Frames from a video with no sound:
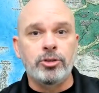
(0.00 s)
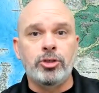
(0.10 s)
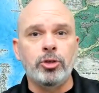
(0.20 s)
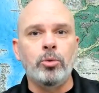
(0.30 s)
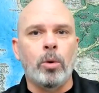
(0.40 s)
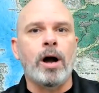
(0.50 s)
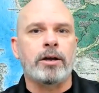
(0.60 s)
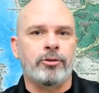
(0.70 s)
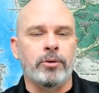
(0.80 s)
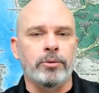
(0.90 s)
Do
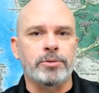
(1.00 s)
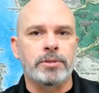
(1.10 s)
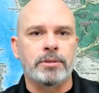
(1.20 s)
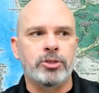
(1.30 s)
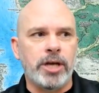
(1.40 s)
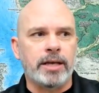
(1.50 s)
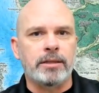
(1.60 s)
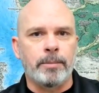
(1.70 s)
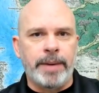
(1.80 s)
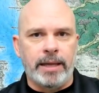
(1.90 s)
walkthroughs, check
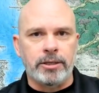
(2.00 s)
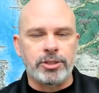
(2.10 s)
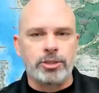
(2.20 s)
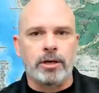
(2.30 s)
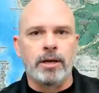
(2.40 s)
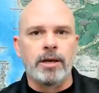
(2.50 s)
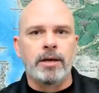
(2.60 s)
the banister,